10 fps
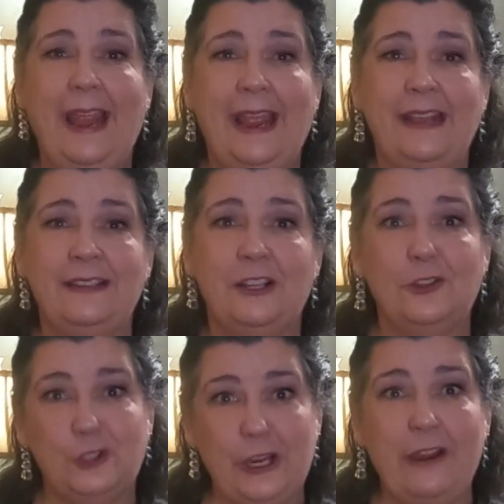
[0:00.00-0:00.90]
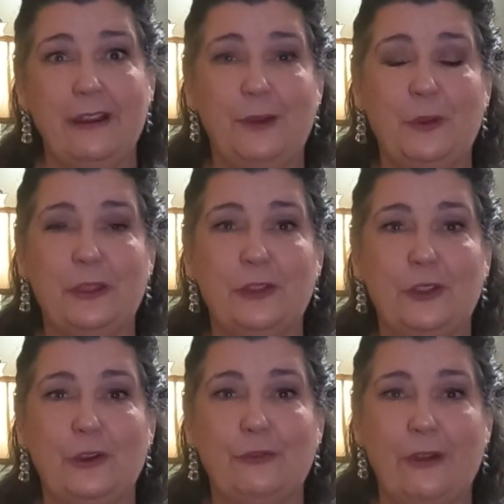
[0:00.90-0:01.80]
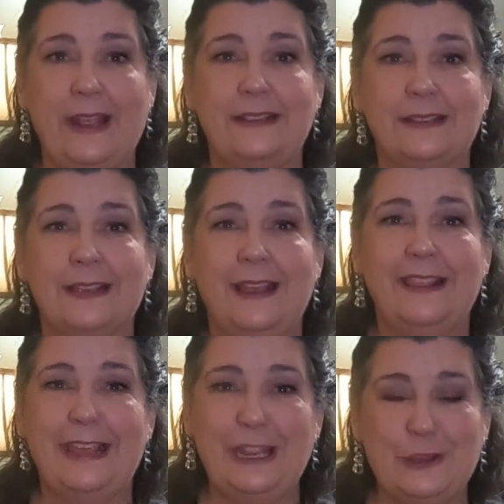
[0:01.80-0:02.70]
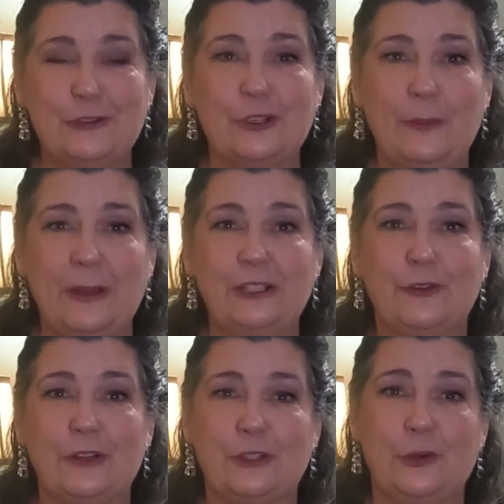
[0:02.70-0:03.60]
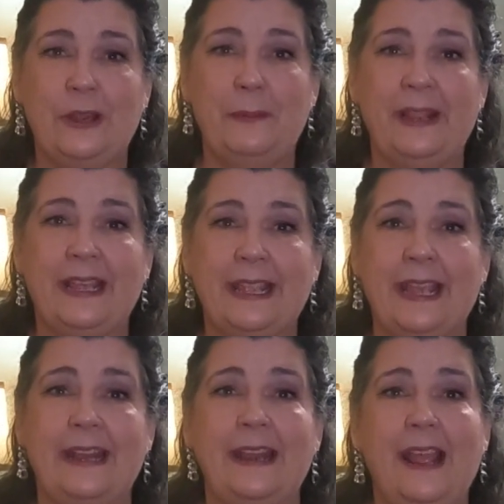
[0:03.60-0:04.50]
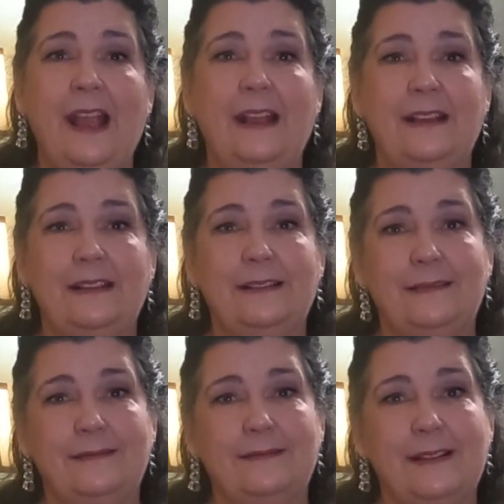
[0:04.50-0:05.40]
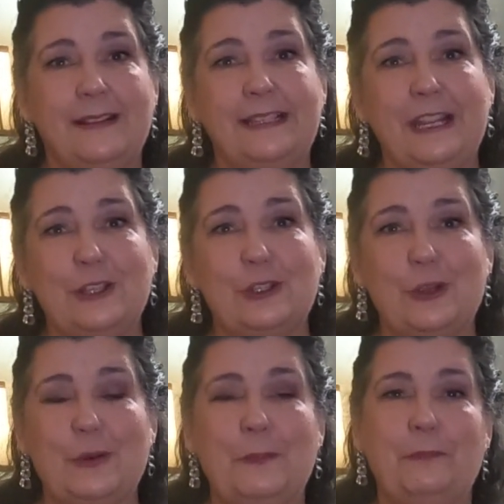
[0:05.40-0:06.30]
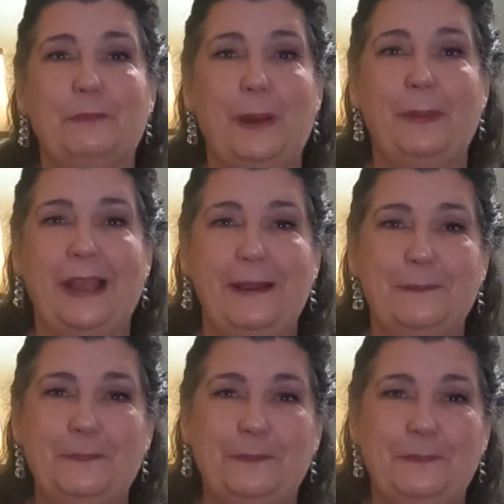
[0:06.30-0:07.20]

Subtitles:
and share it with your friends. Thank you so much for joining me again. See you soon. Bye-bye.